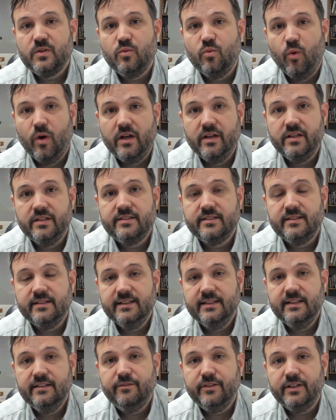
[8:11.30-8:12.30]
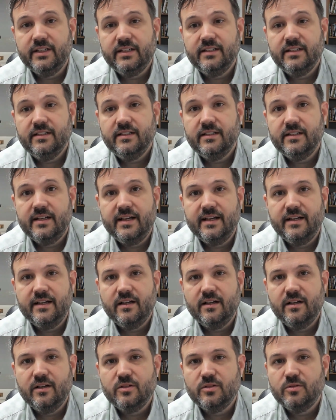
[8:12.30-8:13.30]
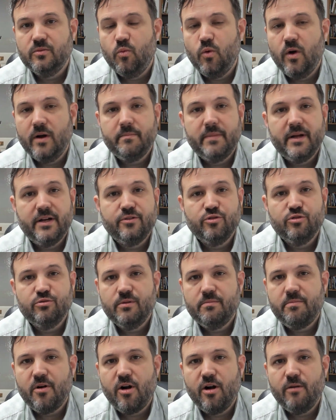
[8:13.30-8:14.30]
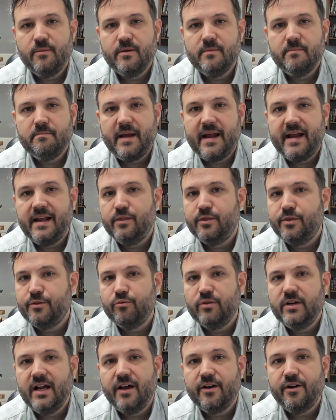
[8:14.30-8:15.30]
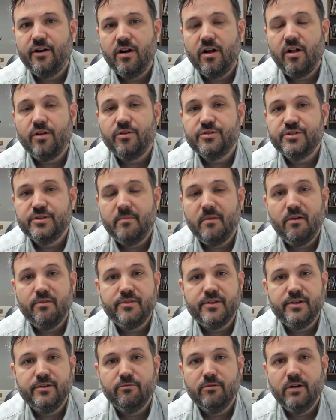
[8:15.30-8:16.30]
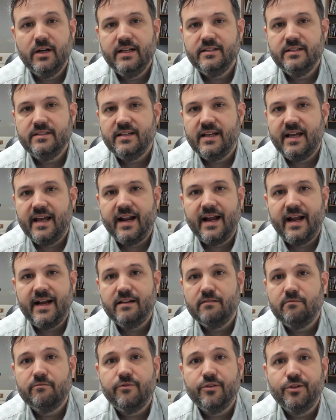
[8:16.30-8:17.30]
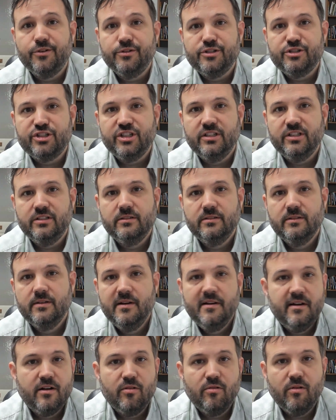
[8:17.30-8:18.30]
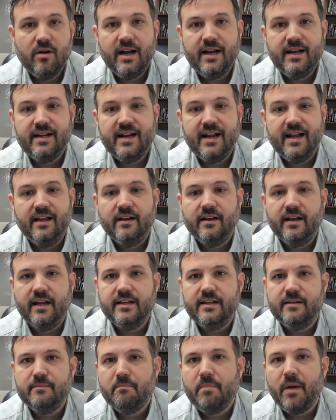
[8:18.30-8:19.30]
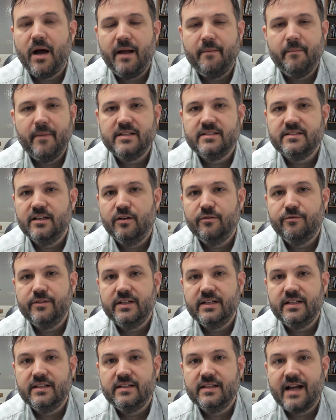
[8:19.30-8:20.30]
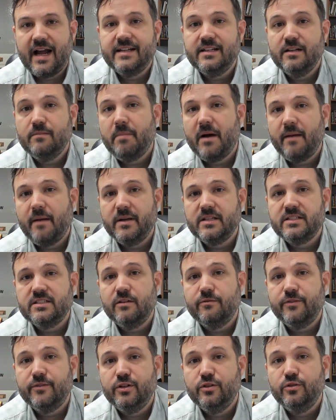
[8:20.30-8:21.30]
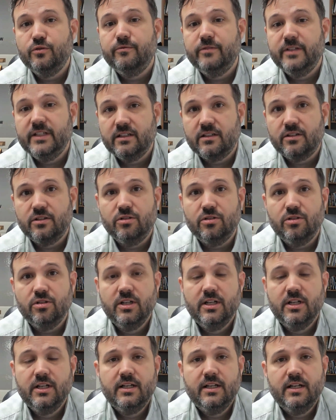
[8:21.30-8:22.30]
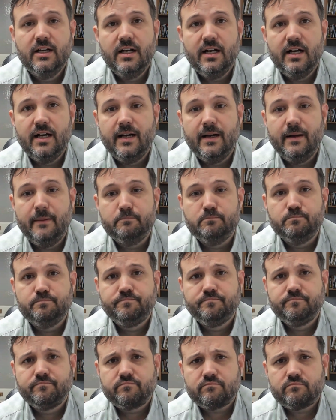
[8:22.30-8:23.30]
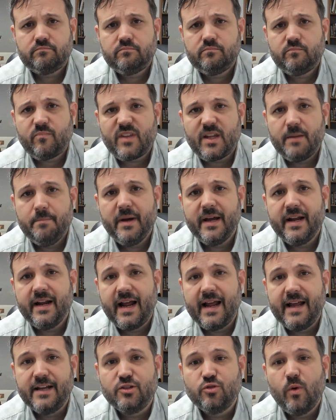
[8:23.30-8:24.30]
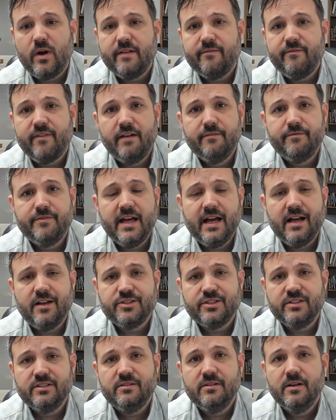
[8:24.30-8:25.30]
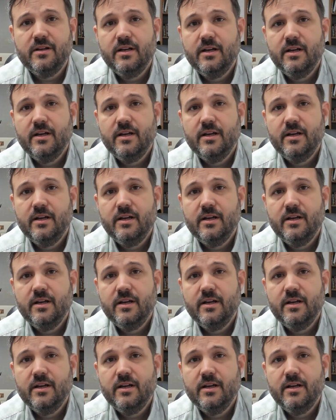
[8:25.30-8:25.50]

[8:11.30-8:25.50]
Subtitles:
was living in a one-bedroom apartment paying $300 a month in rent, and I didn't furnish it, right? And I didn't buy myself anything. I did buy myself a new vehicle, but I had $25,000,